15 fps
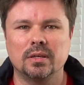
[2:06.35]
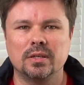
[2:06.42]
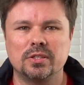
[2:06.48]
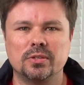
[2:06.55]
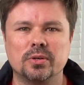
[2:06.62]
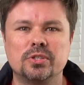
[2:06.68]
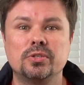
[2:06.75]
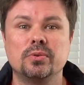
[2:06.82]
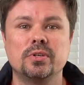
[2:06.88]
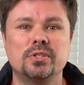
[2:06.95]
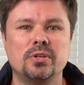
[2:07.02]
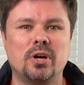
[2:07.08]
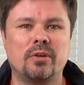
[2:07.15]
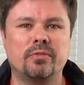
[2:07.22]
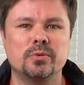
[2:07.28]
So as soon as
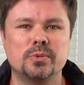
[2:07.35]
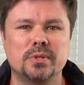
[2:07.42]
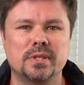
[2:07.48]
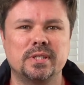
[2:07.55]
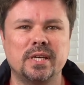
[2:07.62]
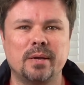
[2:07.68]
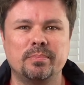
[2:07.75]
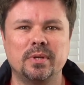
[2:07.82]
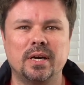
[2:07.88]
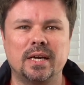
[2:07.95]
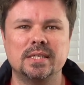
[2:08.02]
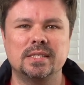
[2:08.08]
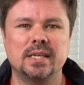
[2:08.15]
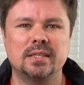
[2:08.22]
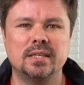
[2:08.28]
the offer was accepted,
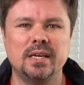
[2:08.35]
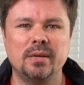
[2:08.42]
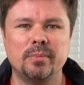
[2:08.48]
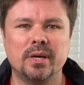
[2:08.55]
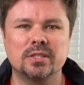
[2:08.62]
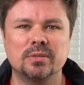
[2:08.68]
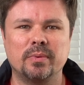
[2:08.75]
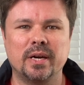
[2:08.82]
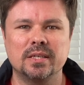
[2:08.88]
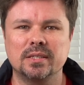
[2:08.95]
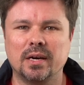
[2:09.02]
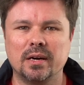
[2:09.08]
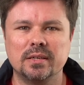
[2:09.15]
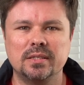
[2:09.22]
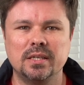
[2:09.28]
I sent an email to my
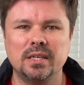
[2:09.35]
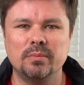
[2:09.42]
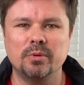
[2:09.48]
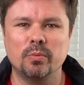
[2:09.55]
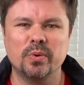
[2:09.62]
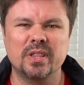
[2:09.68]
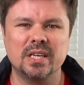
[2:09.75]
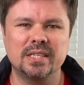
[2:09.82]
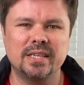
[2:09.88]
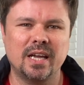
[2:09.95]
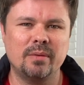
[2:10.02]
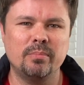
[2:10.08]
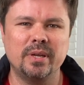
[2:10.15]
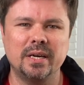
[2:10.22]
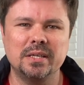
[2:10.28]
entire team, and within
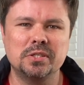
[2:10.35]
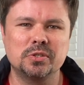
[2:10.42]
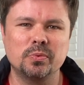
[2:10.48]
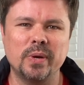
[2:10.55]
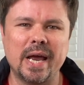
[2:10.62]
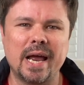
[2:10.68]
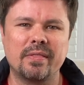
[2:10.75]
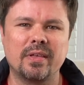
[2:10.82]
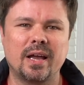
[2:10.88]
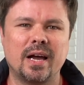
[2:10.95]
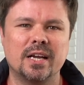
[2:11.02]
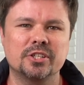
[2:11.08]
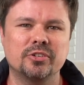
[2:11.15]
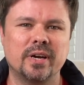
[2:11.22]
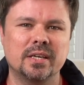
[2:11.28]
10 minutes we had the
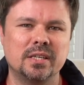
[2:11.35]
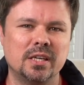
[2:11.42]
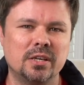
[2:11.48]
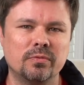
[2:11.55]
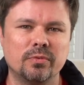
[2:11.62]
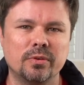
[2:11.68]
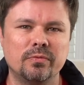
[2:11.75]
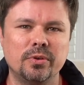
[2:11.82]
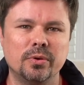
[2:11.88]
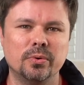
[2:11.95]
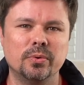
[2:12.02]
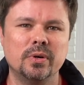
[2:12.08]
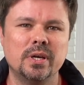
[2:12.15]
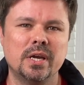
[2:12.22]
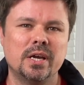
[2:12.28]
contract in
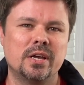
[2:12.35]
review,